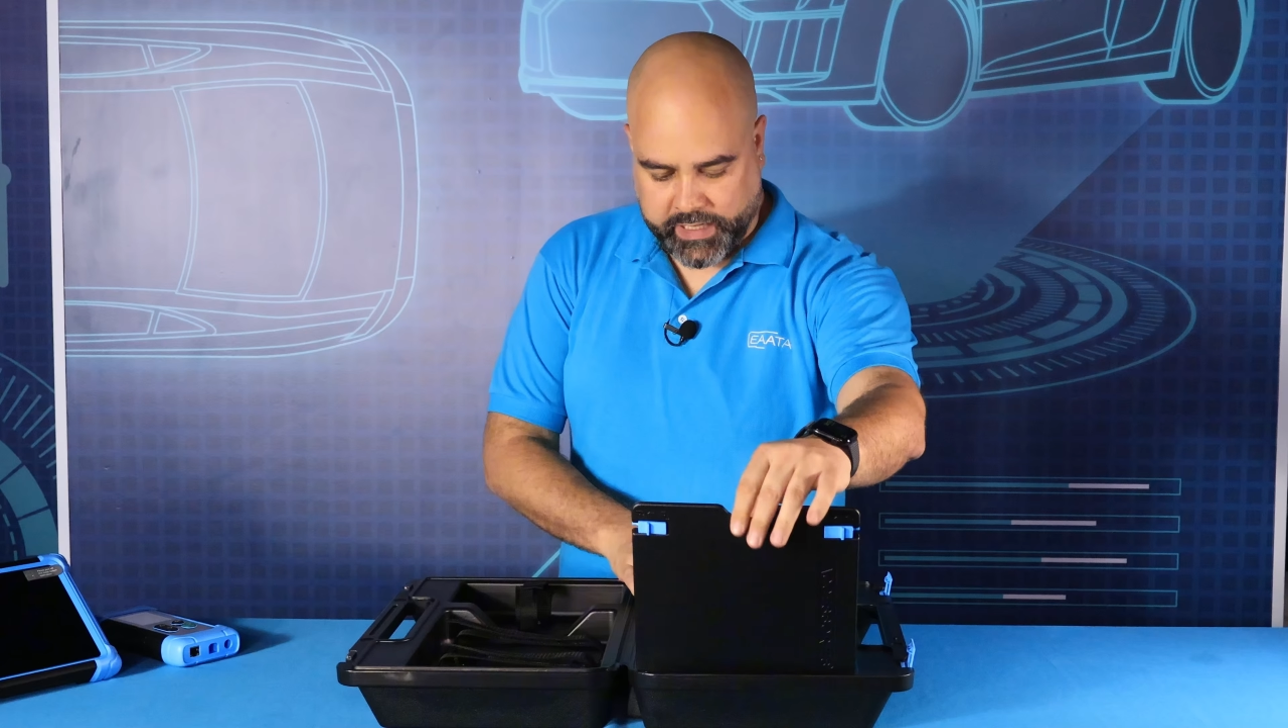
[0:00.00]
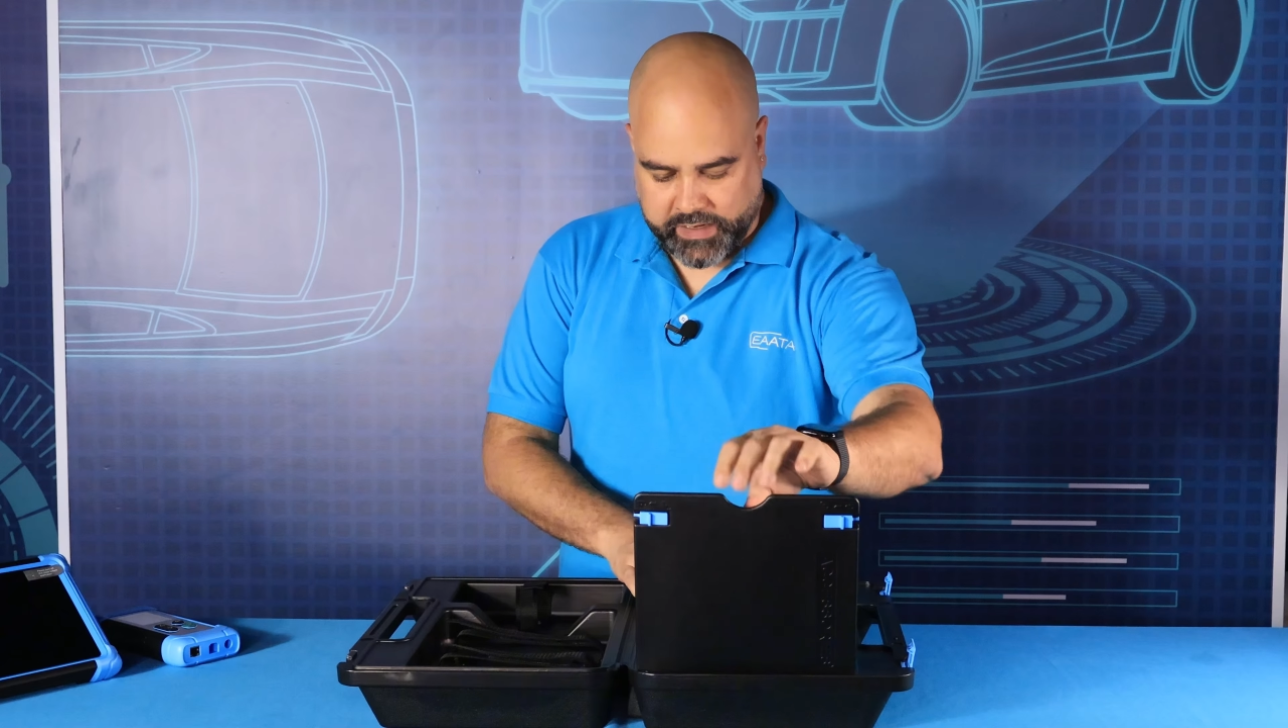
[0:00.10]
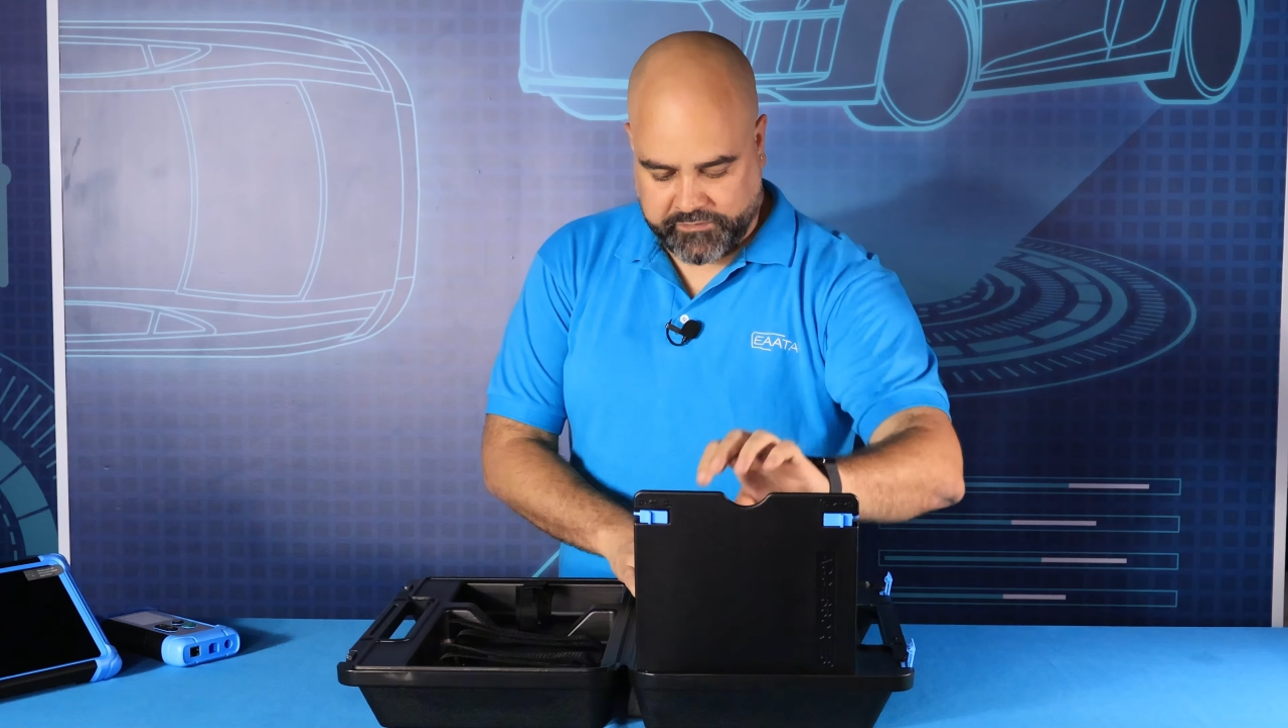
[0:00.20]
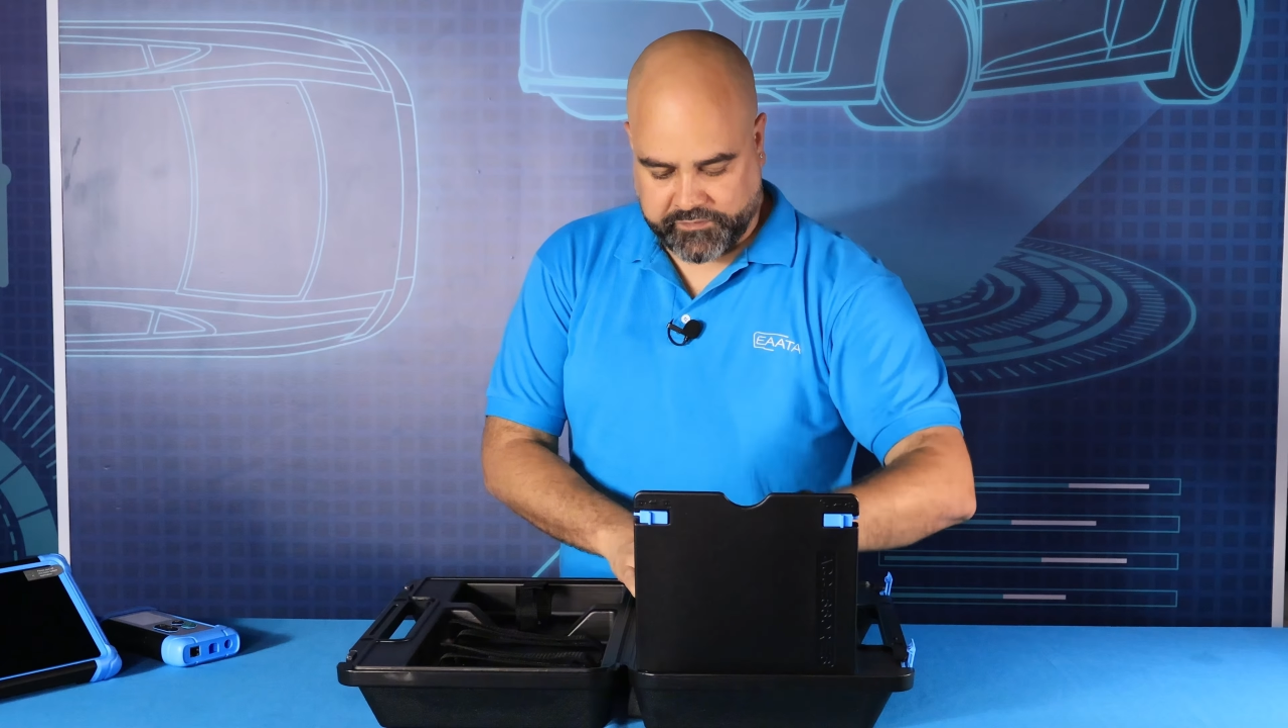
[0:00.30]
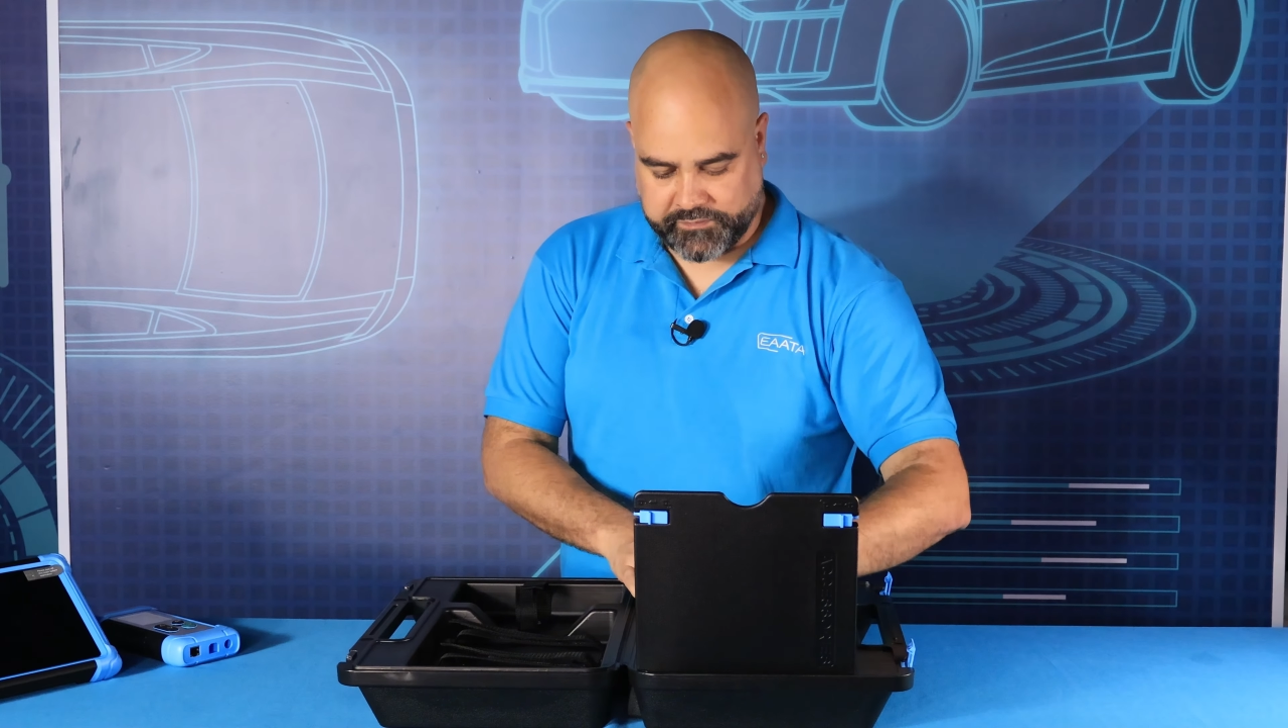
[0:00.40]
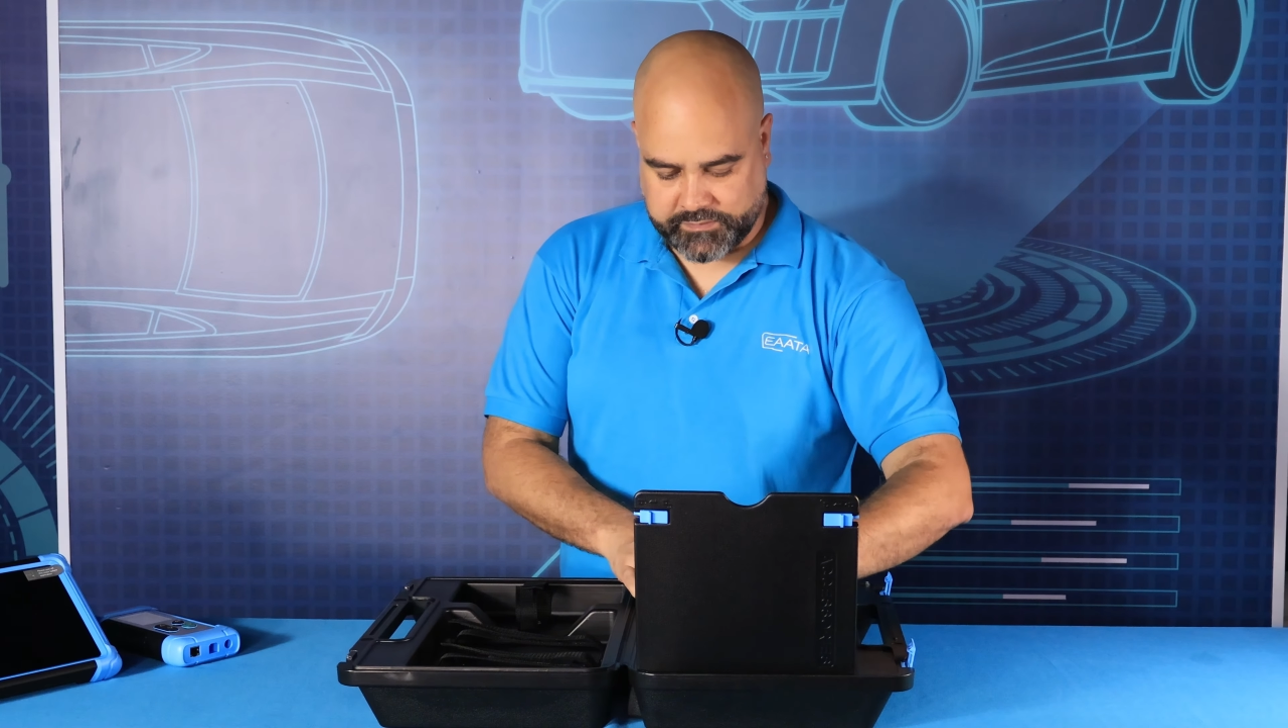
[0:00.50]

have